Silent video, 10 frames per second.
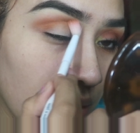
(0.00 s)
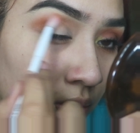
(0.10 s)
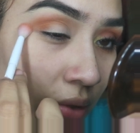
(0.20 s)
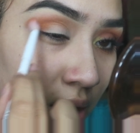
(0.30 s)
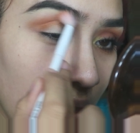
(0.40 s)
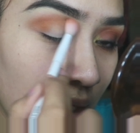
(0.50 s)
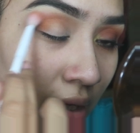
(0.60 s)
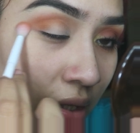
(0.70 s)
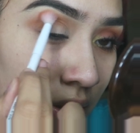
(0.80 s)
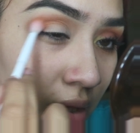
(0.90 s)
really.
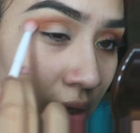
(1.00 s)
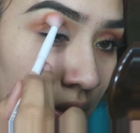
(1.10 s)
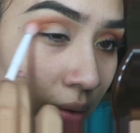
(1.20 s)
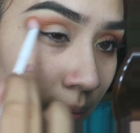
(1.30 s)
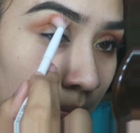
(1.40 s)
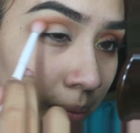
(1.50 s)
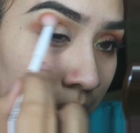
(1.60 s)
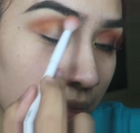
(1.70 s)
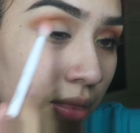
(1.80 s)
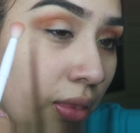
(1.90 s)
And then
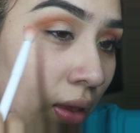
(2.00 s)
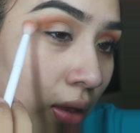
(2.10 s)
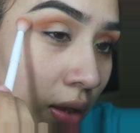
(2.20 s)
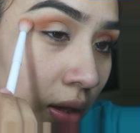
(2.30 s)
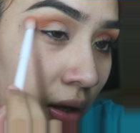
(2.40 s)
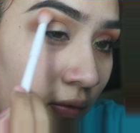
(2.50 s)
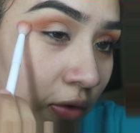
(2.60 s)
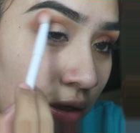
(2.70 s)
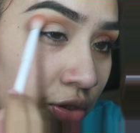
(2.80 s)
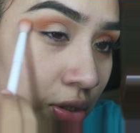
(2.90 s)

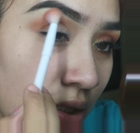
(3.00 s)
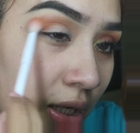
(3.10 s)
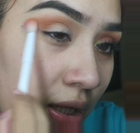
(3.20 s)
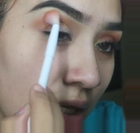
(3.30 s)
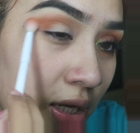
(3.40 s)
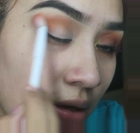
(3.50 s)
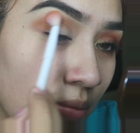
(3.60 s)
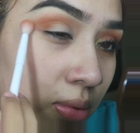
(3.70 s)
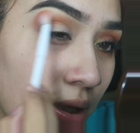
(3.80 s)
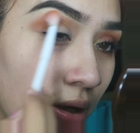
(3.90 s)
eventually, like,
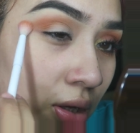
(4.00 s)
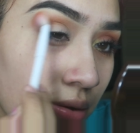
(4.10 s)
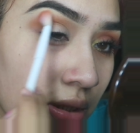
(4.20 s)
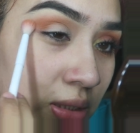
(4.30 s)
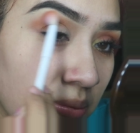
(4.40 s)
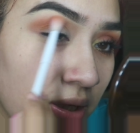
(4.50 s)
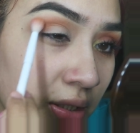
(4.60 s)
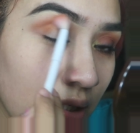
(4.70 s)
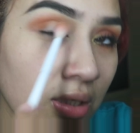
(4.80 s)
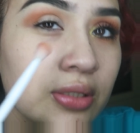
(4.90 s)
all this
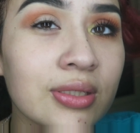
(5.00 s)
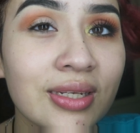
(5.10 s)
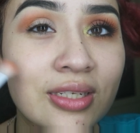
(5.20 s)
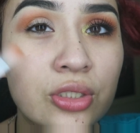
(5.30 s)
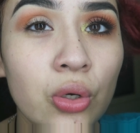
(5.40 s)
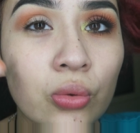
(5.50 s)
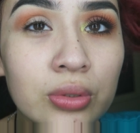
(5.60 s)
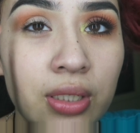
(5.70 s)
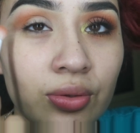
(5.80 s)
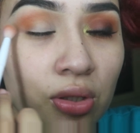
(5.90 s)
blending is gonna
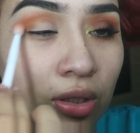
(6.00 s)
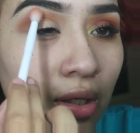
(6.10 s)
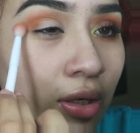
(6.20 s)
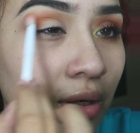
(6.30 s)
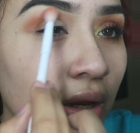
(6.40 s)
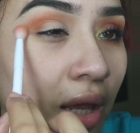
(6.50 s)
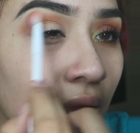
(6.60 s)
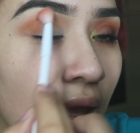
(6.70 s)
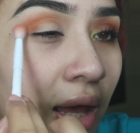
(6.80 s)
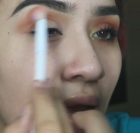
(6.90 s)
tone down the color,
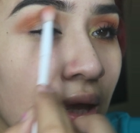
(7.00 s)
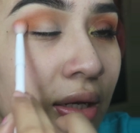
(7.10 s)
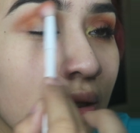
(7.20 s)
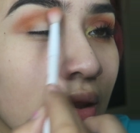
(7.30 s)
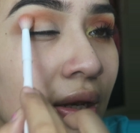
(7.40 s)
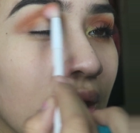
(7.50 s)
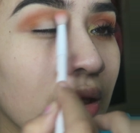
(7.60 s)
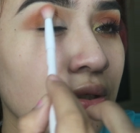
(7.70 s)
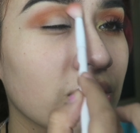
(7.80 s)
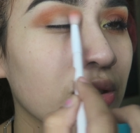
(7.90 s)
and then I
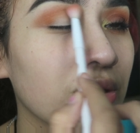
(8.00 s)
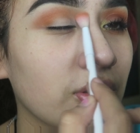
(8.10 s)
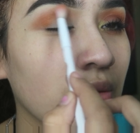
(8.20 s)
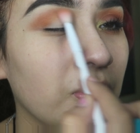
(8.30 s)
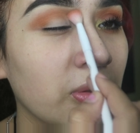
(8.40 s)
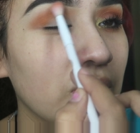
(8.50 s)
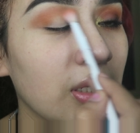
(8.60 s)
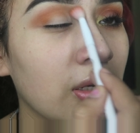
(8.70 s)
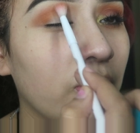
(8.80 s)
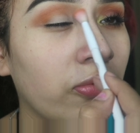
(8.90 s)
can just start
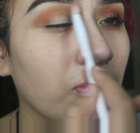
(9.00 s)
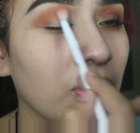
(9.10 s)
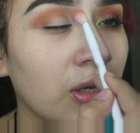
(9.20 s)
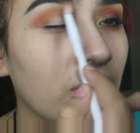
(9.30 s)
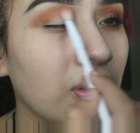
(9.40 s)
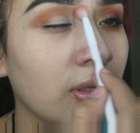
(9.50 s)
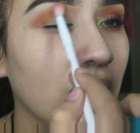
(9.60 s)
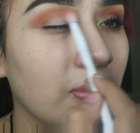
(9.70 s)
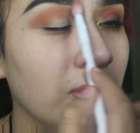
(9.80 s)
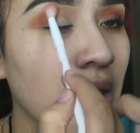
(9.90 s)
building it up from there.
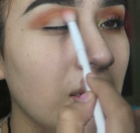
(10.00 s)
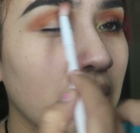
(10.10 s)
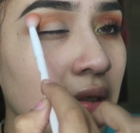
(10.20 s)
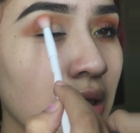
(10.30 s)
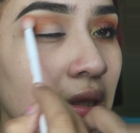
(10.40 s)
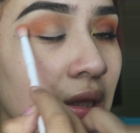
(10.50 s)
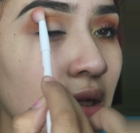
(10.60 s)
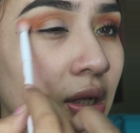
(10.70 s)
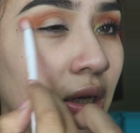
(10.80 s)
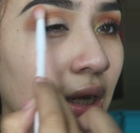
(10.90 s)
Like blend and
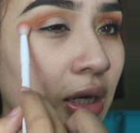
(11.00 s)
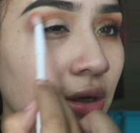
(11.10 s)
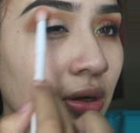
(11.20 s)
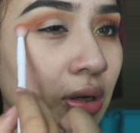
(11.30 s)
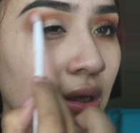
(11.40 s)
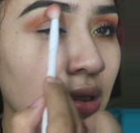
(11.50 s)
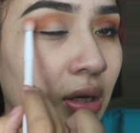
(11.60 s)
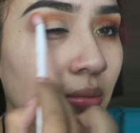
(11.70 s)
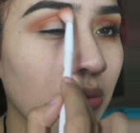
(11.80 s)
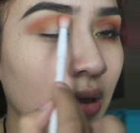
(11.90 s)
then layer and
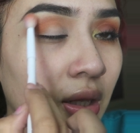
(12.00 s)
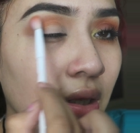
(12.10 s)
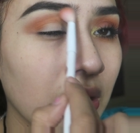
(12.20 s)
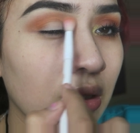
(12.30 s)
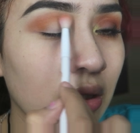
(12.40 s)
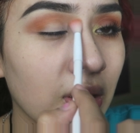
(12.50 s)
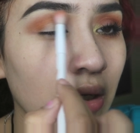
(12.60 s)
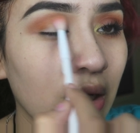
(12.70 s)
then blend and then